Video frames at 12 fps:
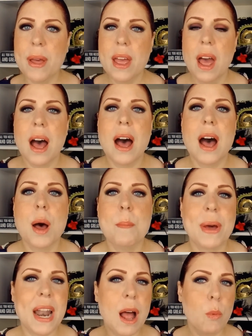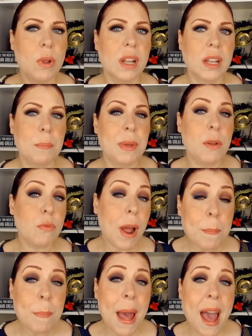But I will be
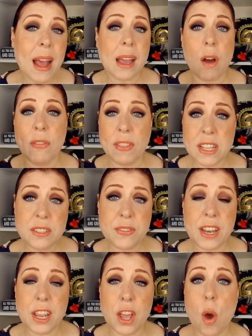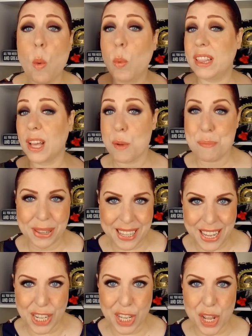right back on this video with the
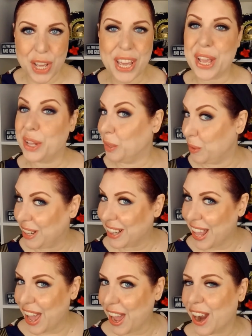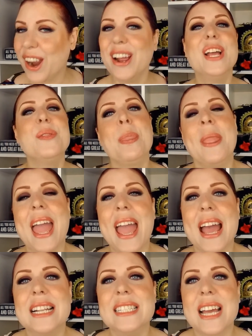complete look, including the hair,
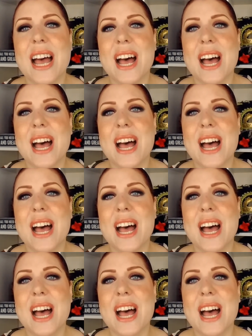and